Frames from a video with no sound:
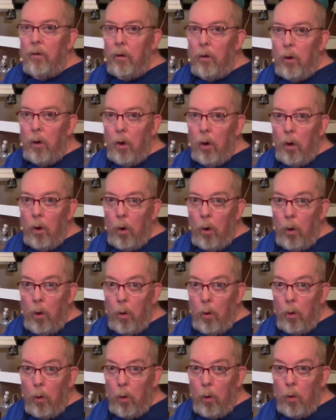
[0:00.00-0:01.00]

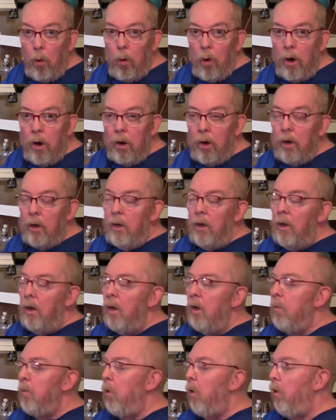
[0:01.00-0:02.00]
slow
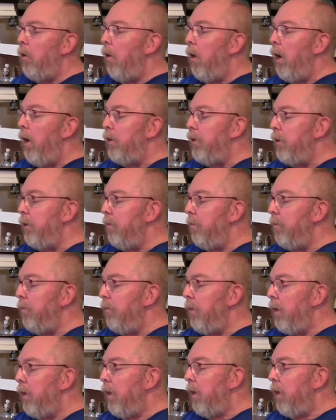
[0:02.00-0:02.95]
progression,